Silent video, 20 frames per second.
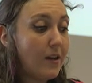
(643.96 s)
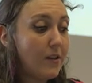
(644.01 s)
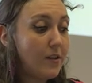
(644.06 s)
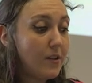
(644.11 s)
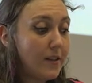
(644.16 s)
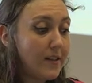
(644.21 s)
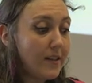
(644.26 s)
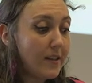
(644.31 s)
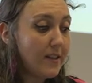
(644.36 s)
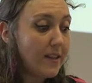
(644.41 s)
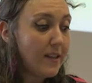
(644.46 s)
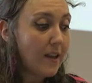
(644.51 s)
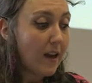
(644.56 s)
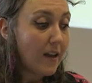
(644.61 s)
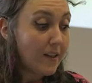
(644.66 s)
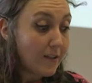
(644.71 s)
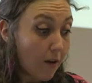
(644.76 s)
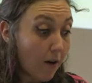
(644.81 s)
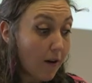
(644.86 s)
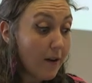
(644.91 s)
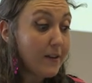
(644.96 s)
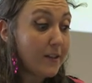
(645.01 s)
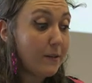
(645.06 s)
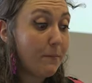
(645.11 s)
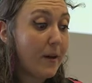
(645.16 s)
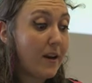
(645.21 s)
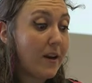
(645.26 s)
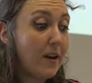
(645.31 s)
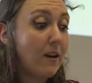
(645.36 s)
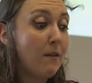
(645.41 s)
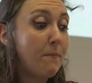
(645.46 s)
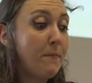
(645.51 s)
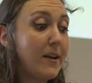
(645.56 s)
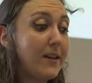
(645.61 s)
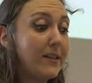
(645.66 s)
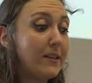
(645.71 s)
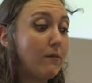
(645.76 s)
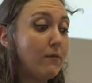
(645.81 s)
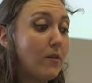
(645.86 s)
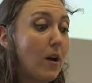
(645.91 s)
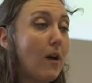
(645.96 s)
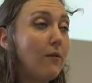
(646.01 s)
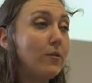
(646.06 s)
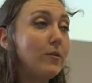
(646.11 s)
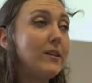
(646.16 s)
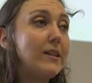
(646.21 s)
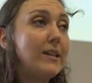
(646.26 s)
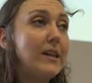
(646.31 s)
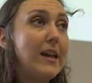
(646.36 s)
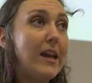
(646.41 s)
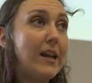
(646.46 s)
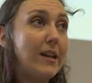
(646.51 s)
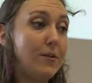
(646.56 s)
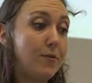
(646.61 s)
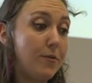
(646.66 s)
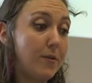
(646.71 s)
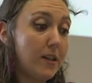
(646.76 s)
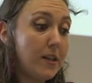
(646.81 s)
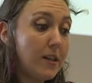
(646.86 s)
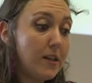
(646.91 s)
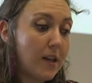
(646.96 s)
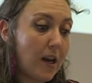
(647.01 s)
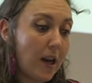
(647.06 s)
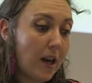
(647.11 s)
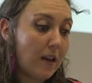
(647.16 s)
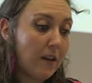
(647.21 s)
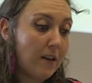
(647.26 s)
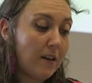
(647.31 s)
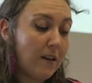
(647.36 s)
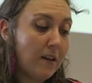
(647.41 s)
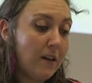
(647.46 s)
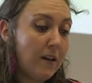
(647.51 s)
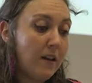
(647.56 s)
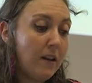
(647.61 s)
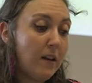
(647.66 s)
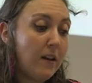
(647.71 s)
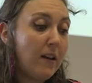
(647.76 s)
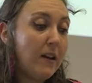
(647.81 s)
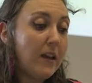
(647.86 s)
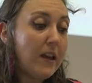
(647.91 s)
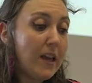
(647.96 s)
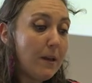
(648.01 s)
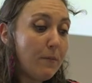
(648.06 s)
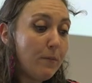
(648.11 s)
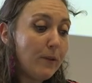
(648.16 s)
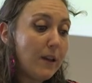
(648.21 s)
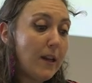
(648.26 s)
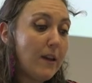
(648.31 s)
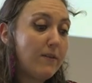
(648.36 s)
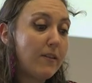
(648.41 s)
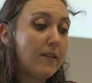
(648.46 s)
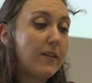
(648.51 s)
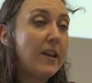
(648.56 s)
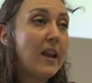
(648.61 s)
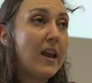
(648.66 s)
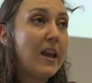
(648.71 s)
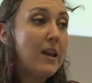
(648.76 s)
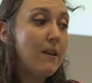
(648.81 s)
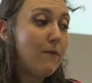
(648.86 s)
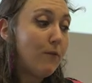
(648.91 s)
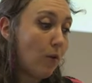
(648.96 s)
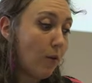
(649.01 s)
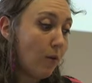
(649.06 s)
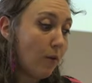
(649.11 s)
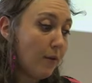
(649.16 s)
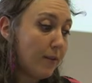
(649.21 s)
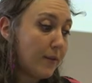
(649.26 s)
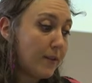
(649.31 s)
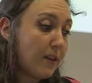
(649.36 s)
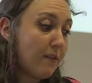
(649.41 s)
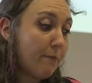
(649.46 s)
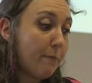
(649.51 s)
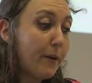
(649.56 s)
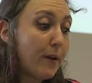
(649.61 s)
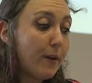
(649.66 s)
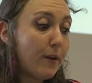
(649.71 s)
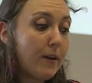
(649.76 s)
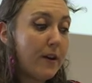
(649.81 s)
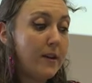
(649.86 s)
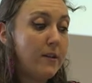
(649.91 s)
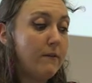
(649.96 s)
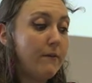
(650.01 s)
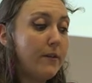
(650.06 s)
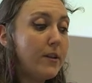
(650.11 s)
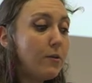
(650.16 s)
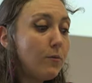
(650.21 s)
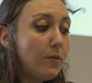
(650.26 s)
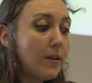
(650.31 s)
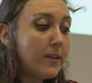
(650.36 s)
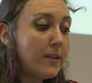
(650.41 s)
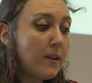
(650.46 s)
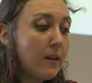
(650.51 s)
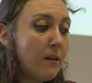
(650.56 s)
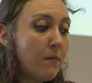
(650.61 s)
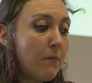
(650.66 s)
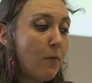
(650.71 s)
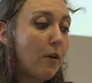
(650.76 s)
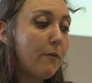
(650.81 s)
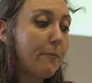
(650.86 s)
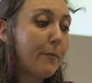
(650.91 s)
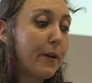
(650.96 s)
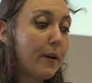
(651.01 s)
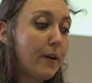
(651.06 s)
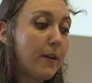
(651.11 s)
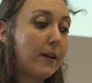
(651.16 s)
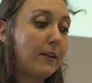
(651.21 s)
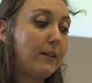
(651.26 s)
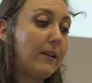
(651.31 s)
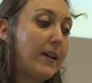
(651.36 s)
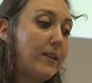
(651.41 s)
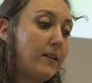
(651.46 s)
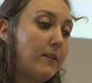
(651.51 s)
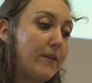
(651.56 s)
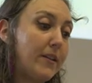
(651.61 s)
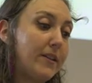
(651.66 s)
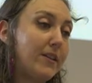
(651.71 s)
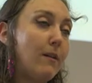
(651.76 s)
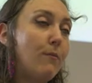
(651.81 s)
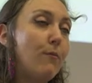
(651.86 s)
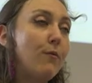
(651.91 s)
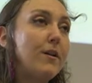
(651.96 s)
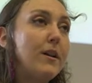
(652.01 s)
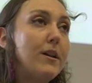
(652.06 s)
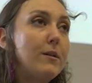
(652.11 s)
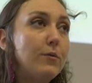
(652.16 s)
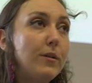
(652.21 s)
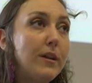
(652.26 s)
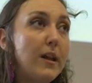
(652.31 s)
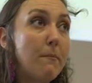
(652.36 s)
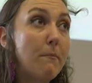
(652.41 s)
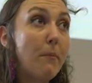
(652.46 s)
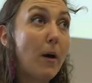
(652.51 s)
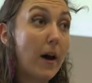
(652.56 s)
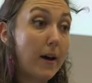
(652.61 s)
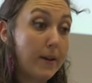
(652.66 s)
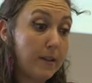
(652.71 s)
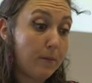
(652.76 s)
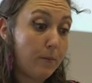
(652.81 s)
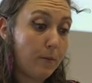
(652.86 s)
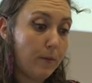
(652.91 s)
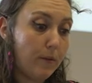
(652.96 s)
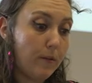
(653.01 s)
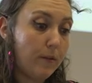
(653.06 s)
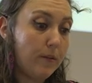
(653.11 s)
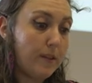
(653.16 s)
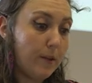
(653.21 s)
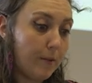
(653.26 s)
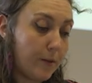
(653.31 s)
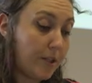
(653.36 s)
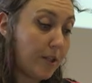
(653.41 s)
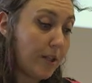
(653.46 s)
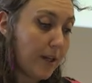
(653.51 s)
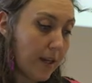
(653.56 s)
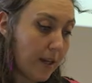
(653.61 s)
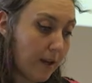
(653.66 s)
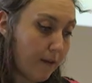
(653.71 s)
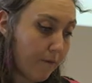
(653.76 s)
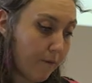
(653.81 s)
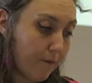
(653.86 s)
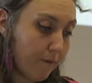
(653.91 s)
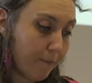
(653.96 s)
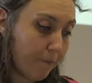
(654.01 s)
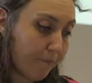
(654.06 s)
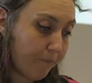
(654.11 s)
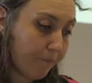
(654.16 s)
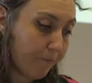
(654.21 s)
Just as art depended on a mix of novelty and tradition, he believed that the naive goals of pure individualism or pure collectivism were equally impossible to achieve.